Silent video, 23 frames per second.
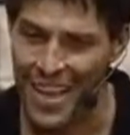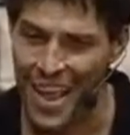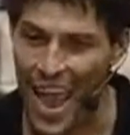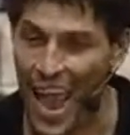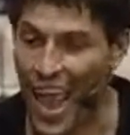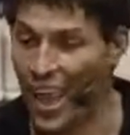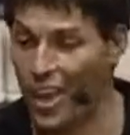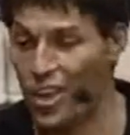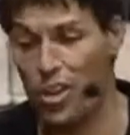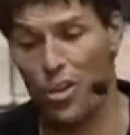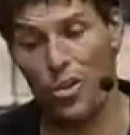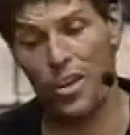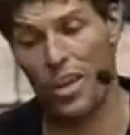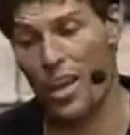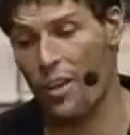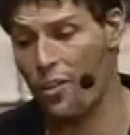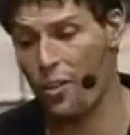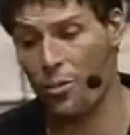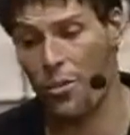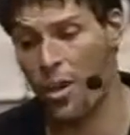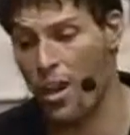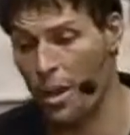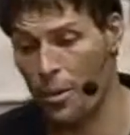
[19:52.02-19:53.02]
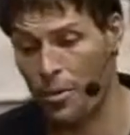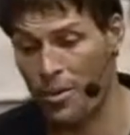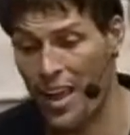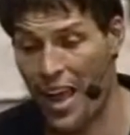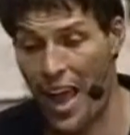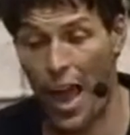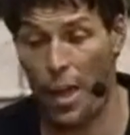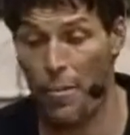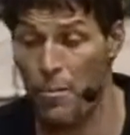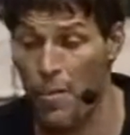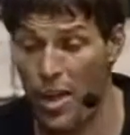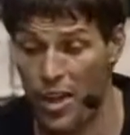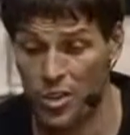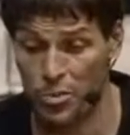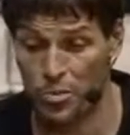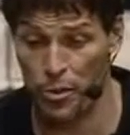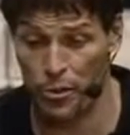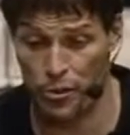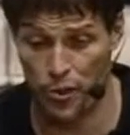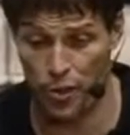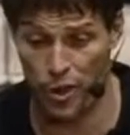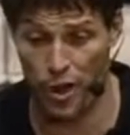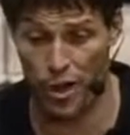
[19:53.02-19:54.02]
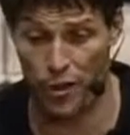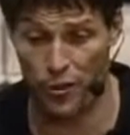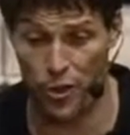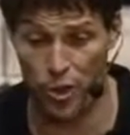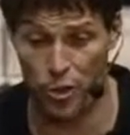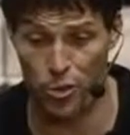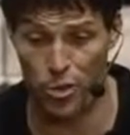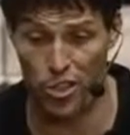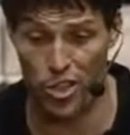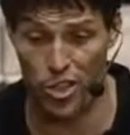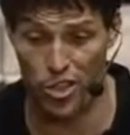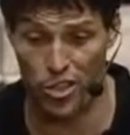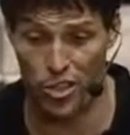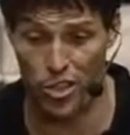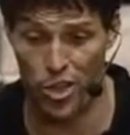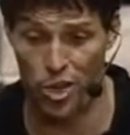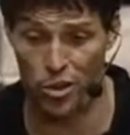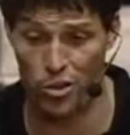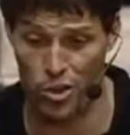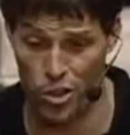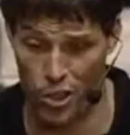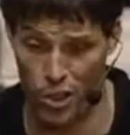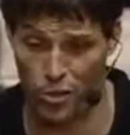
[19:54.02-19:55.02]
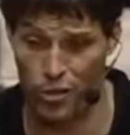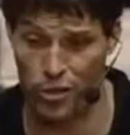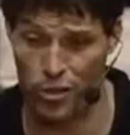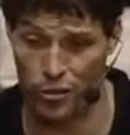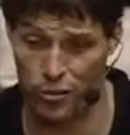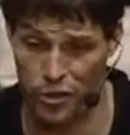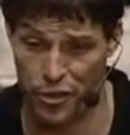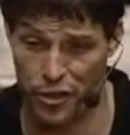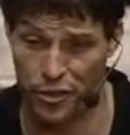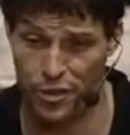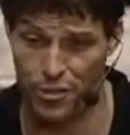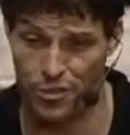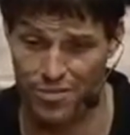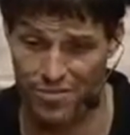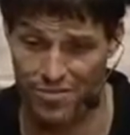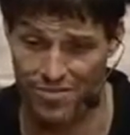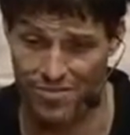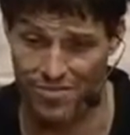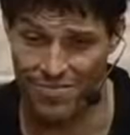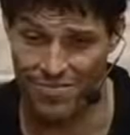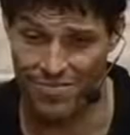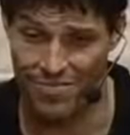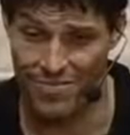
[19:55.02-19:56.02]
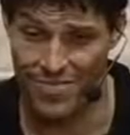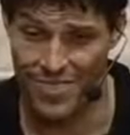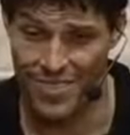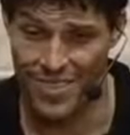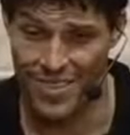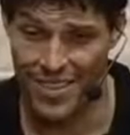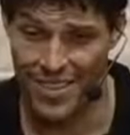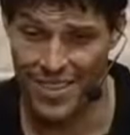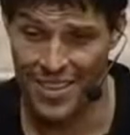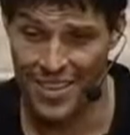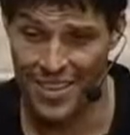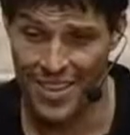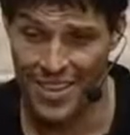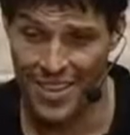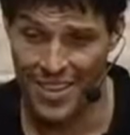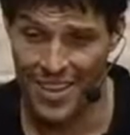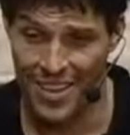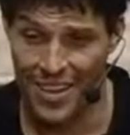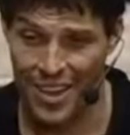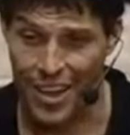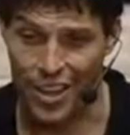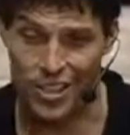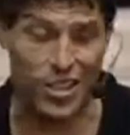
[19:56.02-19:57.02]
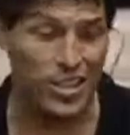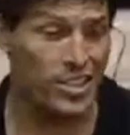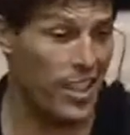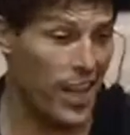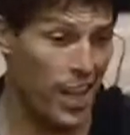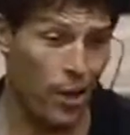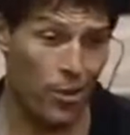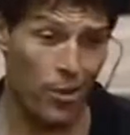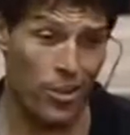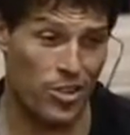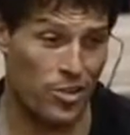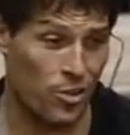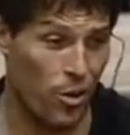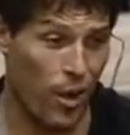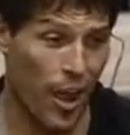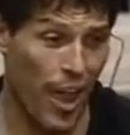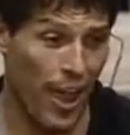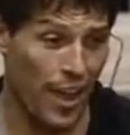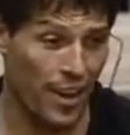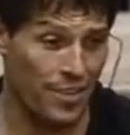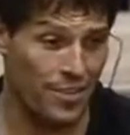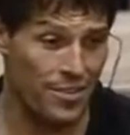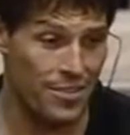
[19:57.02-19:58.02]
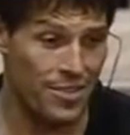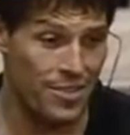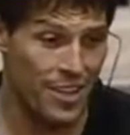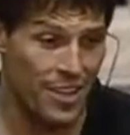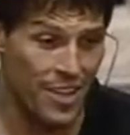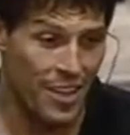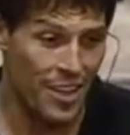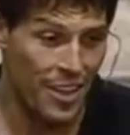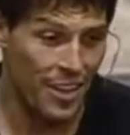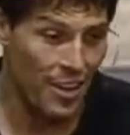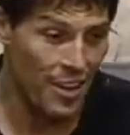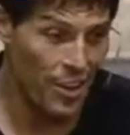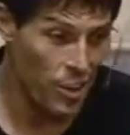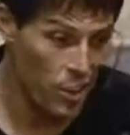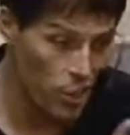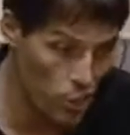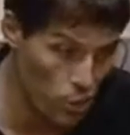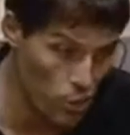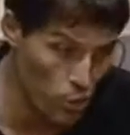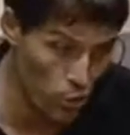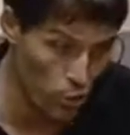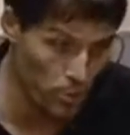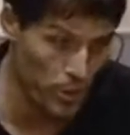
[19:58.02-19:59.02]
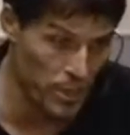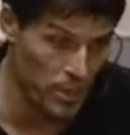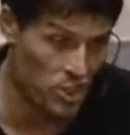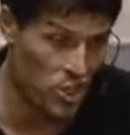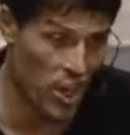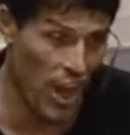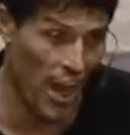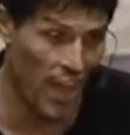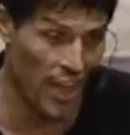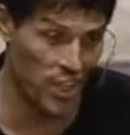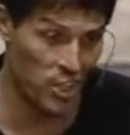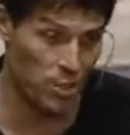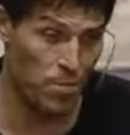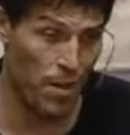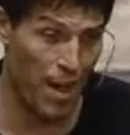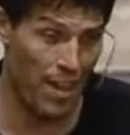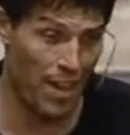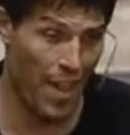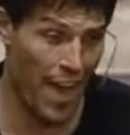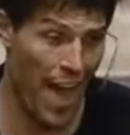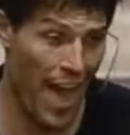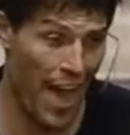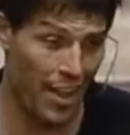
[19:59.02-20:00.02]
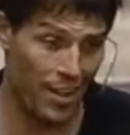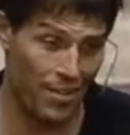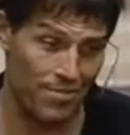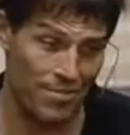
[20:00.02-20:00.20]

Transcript: And you can give your money, but I'd much prefer if you would just go deliver the food. Because I'll tell you what's great. You'll be changed by that.